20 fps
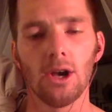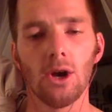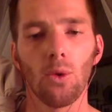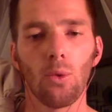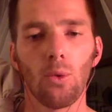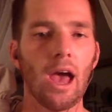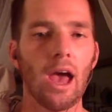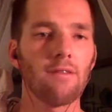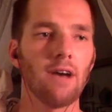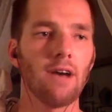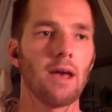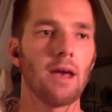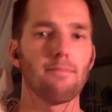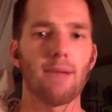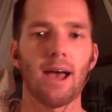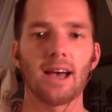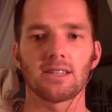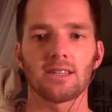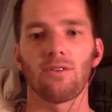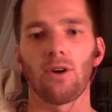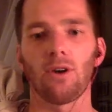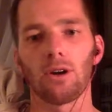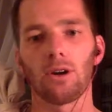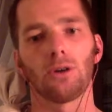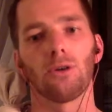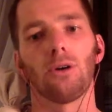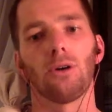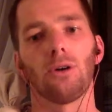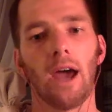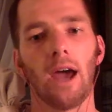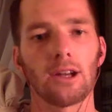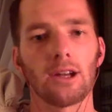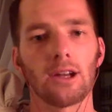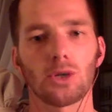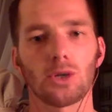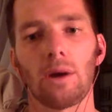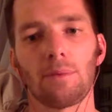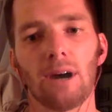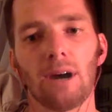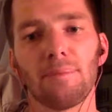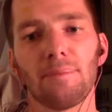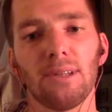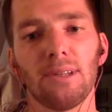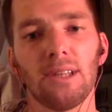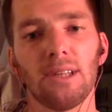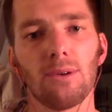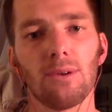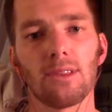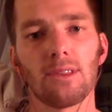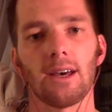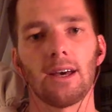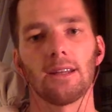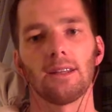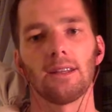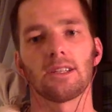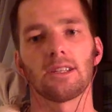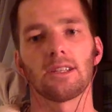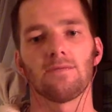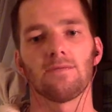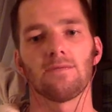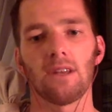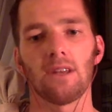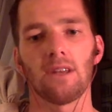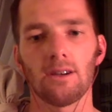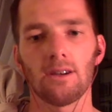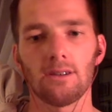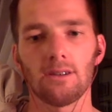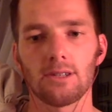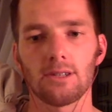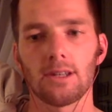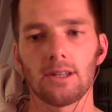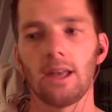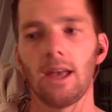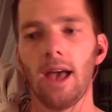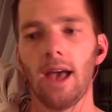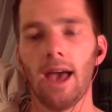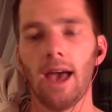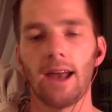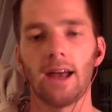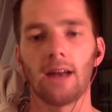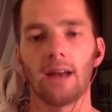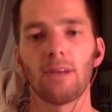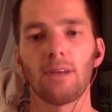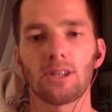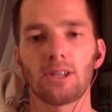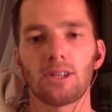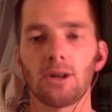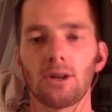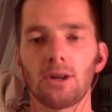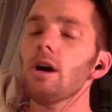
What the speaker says: we have a massive article on how to squat properly with links to videos and how to make so.